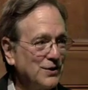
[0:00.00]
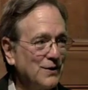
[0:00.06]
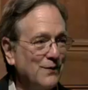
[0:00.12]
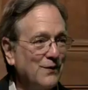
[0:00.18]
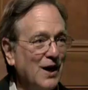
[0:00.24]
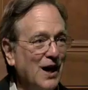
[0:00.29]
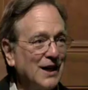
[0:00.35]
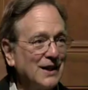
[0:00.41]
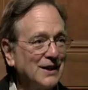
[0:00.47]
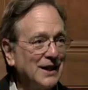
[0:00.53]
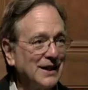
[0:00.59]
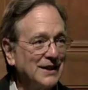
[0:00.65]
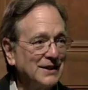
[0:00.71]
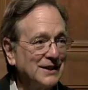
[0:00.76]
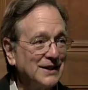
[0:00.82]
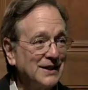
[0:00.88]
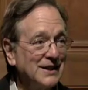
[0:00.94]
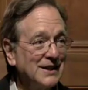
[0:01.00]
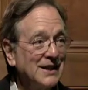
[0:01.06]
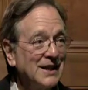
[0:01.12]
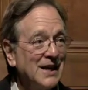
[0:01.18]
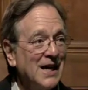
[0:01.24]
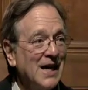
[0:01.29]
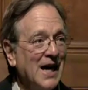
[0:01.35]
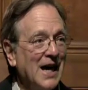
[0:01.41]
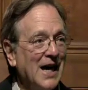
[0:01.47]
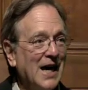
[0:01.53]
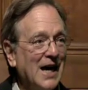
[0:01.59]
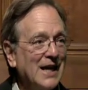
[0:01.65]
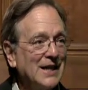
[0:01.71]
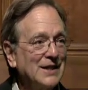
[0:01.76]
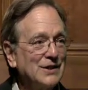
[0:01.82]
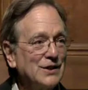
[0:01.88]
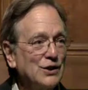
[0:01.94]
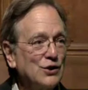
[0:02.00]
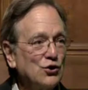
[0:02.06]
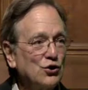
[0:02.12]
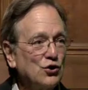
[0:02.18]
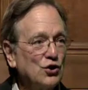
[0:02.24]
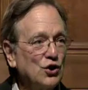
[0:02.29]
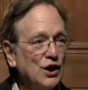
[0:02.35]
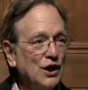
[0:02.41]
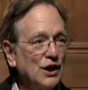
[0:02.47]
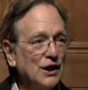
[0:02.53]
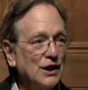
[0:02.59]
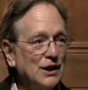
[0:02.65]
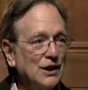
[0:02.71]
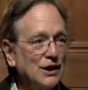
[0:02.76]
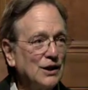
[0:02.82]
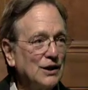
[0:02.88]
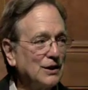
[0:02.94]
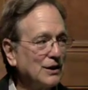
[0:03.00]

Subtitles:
the violator, and she